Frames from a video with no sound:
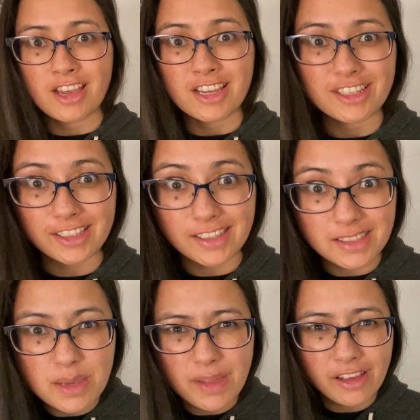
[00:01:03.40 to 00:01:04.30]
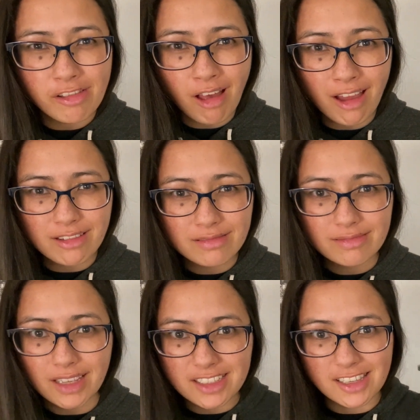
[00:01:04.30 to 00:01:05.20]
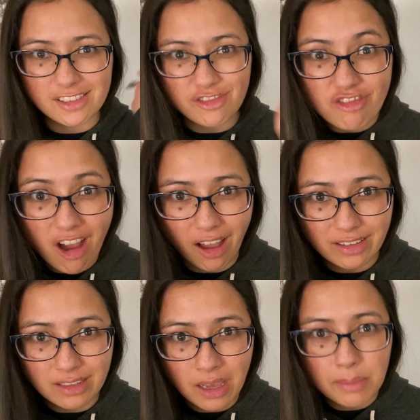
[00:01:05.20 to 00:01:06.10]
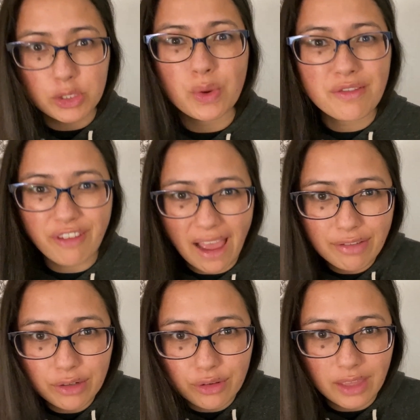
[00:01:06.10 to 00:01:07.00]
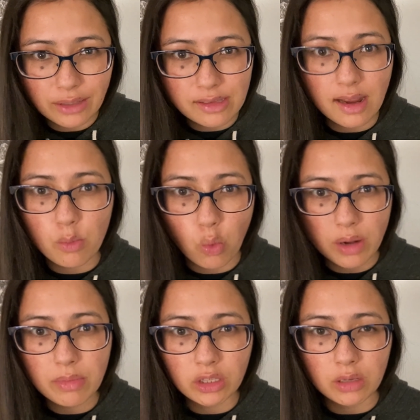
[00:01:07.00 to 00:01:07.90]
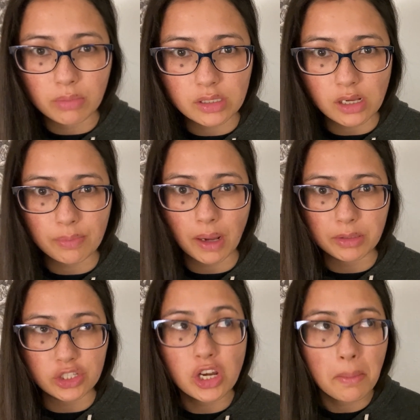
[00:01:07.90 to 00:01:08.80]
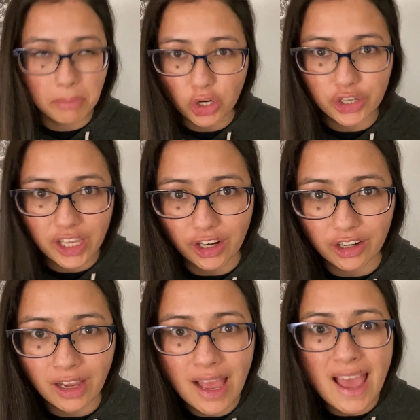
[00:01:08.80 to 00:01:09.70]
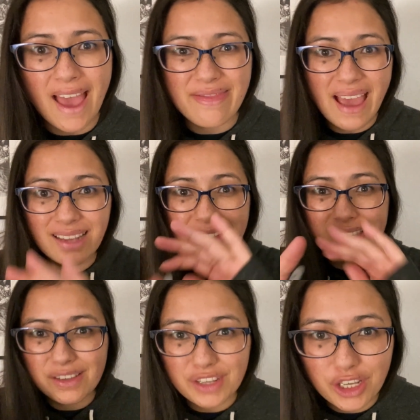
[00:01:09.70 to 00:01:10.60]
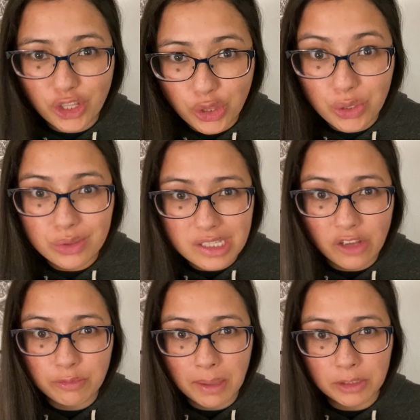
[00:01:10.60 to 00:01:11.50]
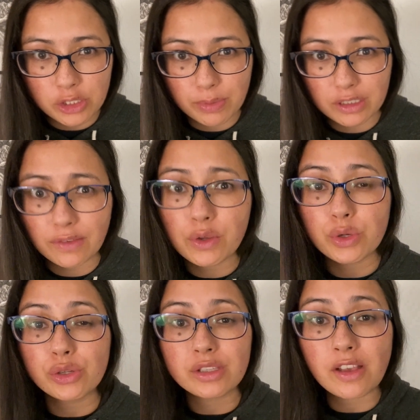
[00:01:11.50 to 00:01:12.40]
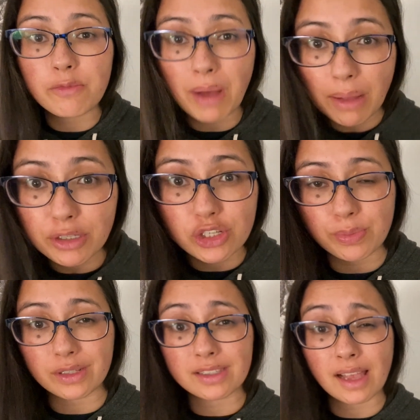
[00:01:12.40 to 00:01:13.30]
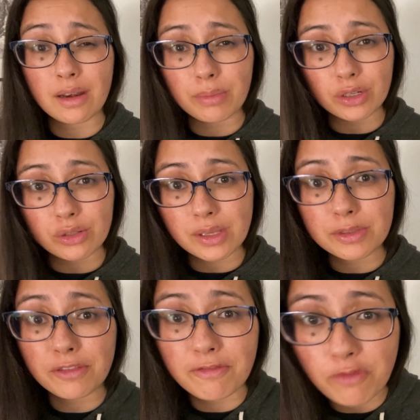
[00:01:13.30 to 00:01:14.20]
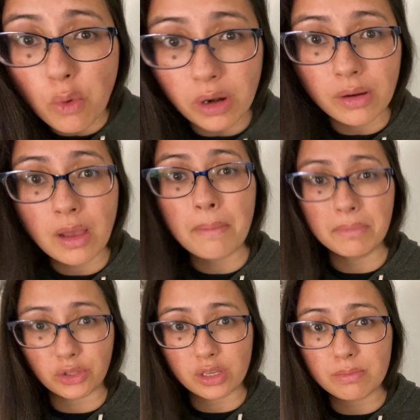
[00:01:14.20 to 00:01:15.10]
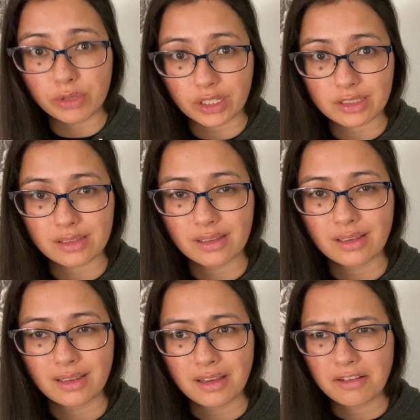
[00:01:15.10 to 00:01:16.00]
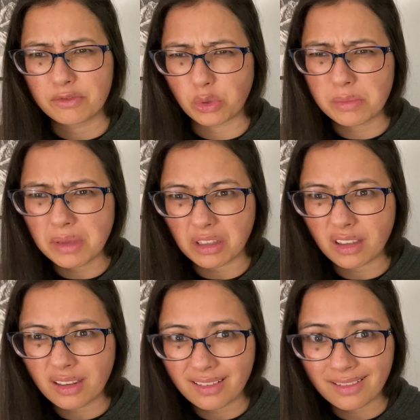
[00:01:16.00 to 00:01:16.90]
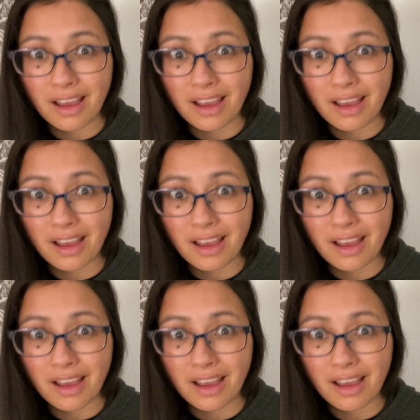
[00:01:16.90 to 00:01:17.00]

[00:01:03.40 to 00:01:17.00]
Does it seem like a lot? Because it's not. Between 500,000 and 1 million books are published per year. And that doesn't even include self-published books. If you include self-published books, that number goes up to 4 million books. 4 million